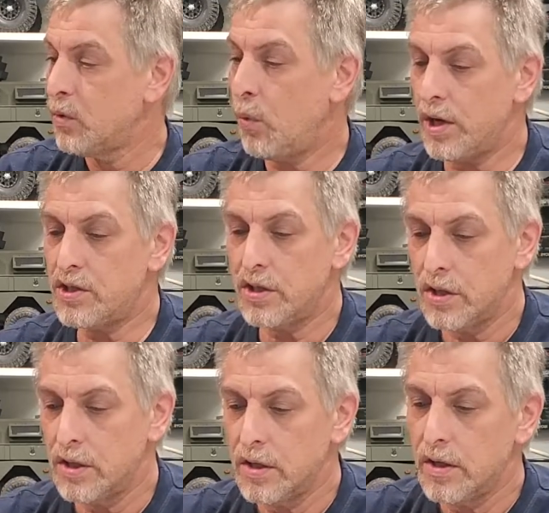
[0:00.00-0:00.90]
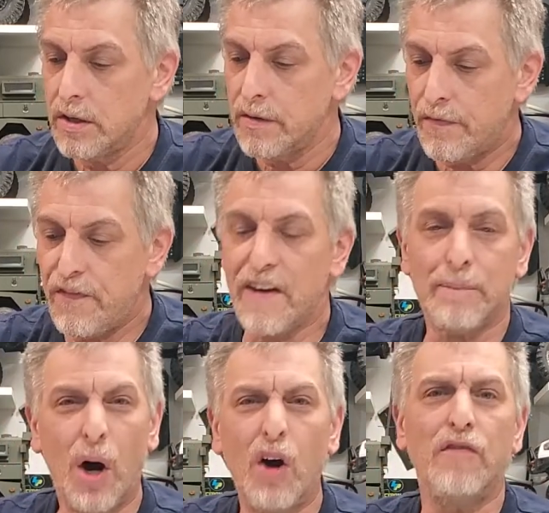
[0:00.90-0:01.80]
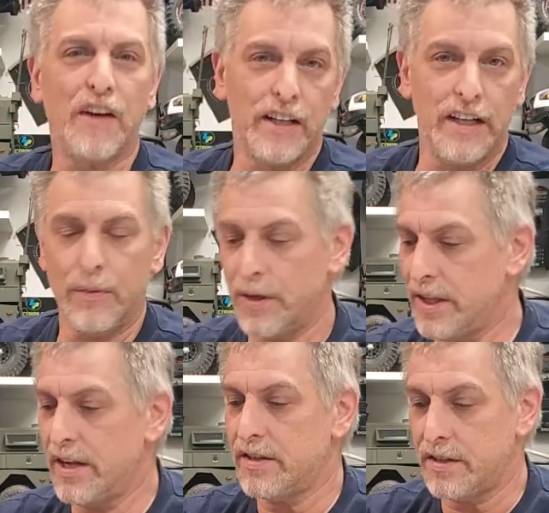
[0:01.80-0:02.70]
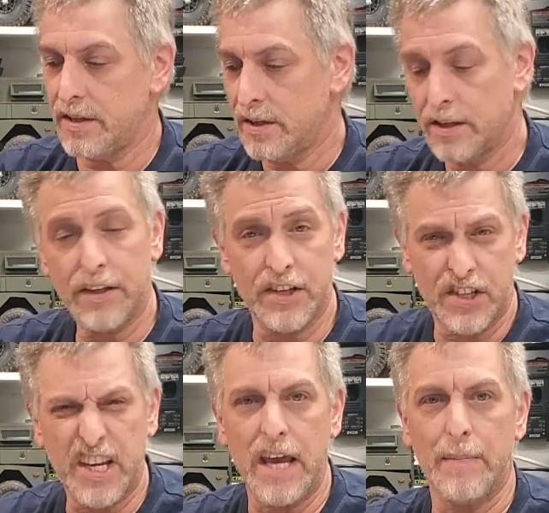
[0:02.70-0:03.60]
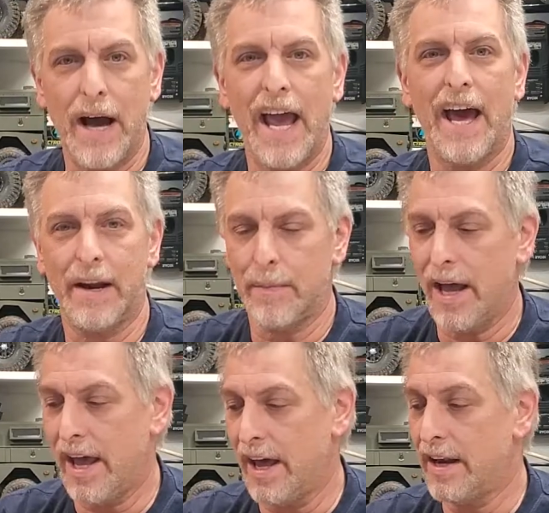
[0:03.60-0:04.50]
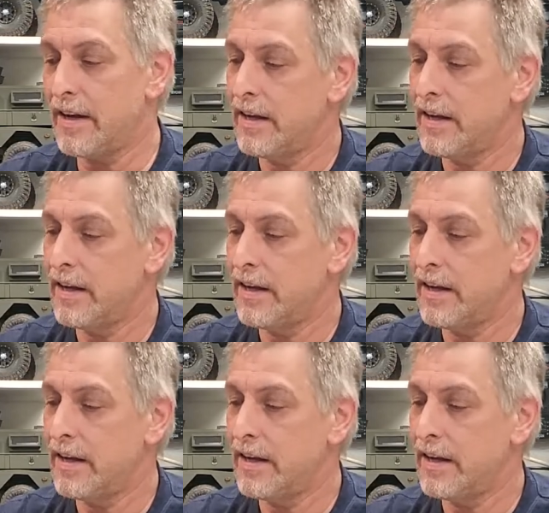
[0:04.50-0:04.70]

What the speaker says: which fit perfectly with the scheme I had in my head.